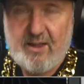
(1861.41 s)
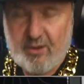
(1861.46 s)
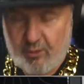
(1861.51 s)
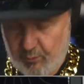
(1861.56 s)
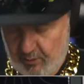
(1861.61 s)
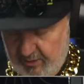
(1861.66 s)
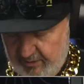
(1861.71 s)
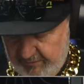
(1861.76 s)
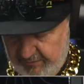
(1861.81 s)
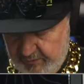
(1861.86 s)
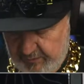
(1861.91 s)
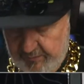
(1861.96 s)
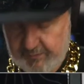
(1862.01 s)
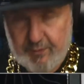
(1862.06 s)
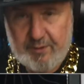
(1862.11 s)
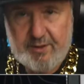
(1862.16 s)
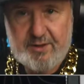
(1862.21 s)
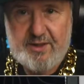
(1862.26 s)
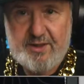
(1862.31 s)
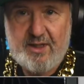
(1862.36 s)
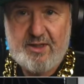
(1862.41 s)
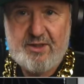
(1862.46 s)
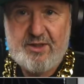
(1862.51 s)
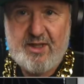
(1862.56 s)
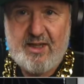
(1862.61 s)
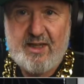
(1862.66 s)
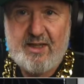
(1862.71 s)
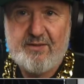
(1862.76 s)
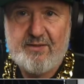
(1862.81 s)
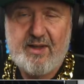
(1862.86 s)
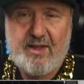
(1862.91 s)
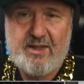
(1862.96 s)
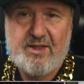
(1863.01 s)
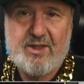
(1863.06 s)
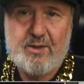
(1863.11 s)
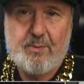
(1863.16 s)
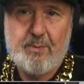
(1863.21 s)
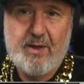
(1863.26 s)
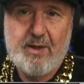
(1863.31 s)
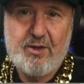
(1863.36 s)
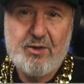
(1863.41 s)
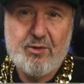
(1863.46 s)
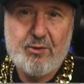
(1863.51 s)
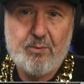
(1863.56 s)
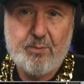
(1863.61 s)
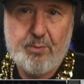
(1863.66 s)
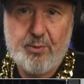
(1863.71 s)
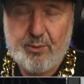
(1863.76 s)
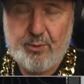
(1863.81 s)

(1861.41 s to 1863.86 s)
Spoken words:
Quite a few inverters actually have a special